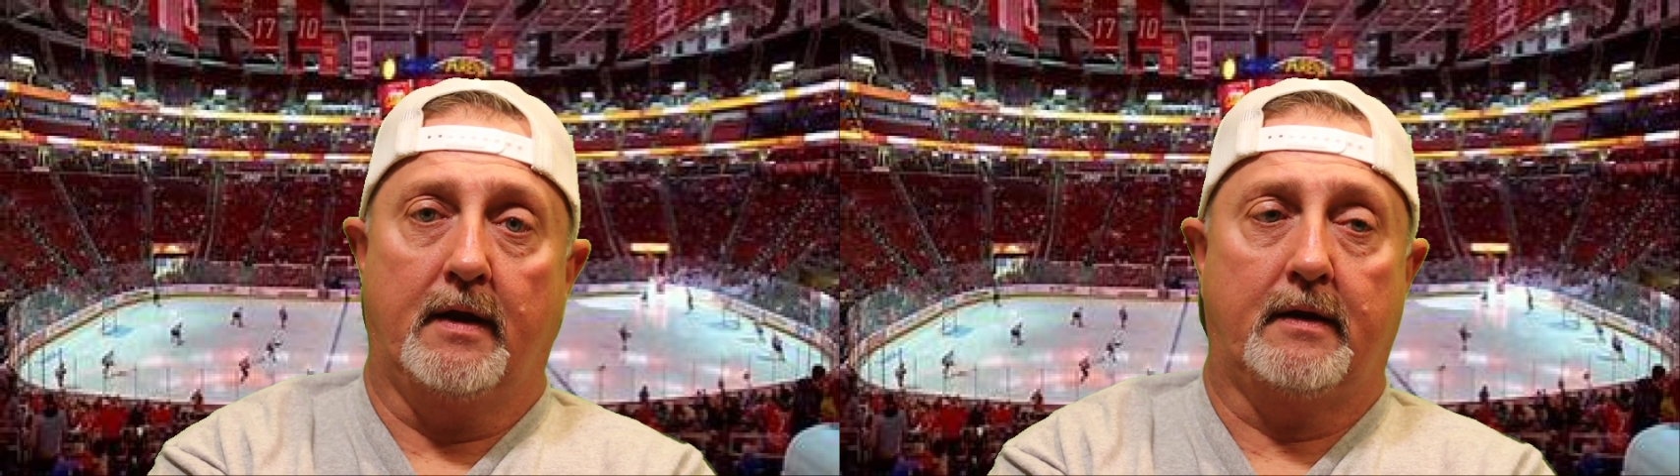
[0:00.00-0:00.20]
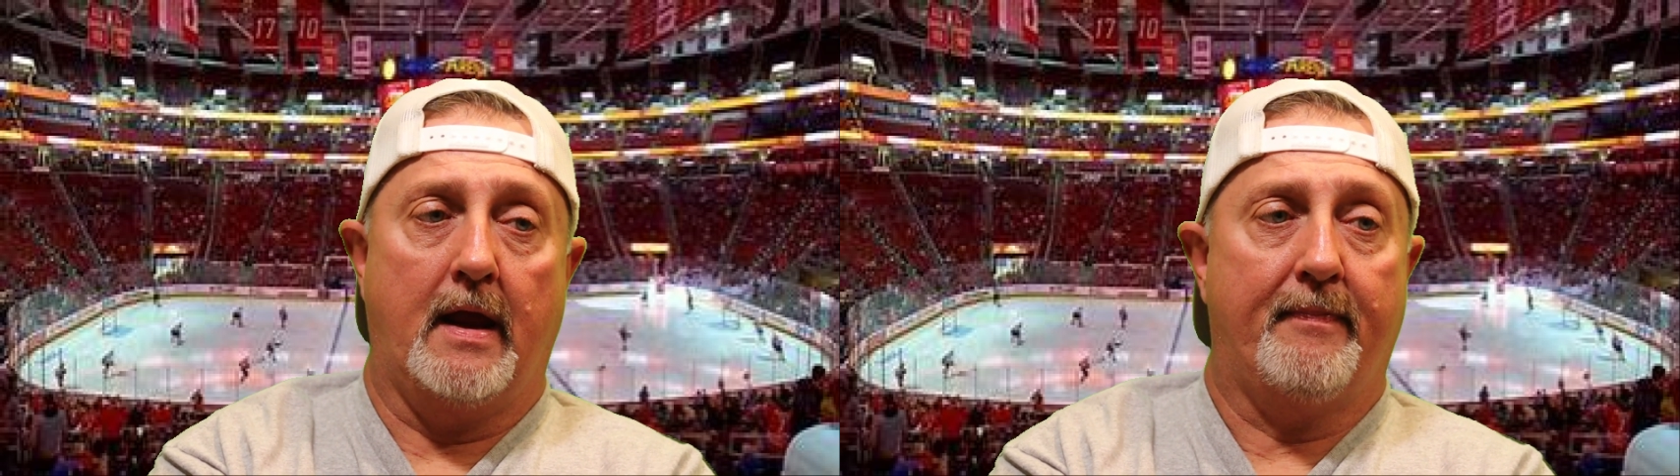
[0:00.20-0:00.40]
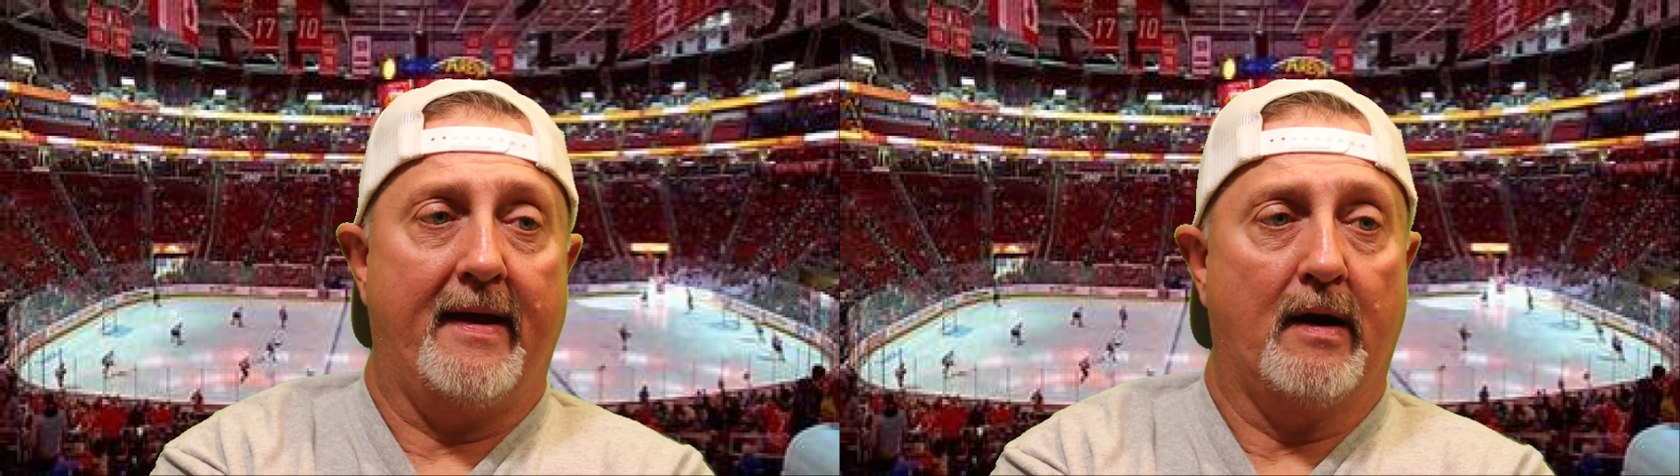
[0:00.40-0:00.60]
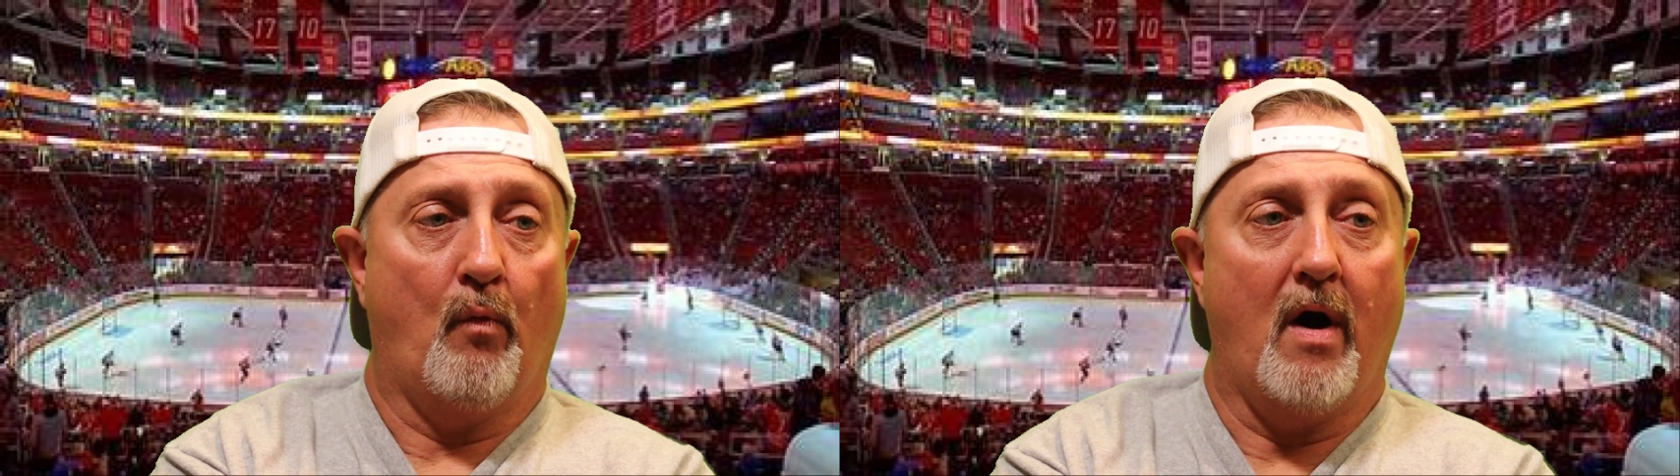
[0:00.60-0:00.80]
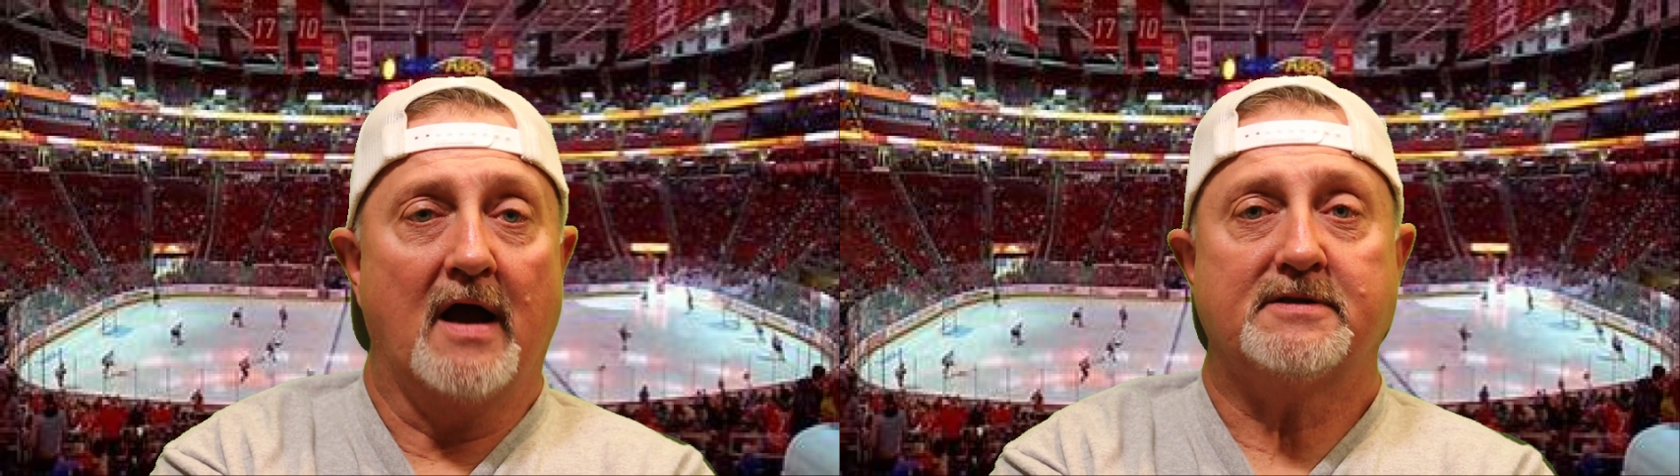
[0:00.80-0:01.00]
keep ahead of
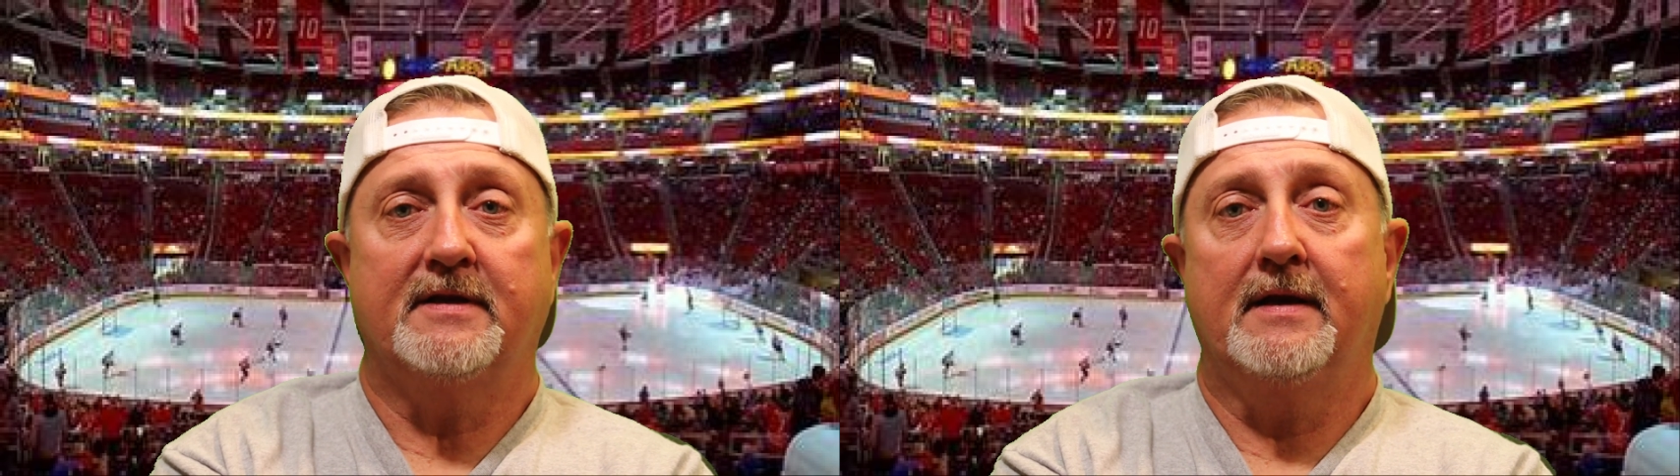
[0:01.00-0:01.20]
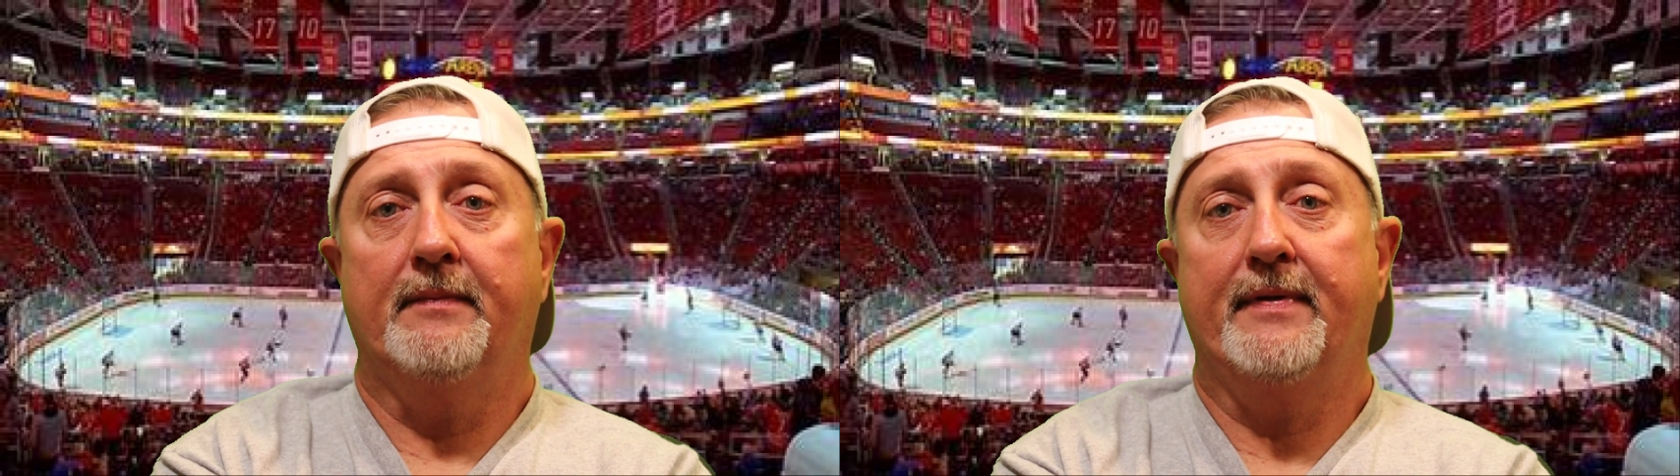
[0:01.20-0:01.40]
Washington and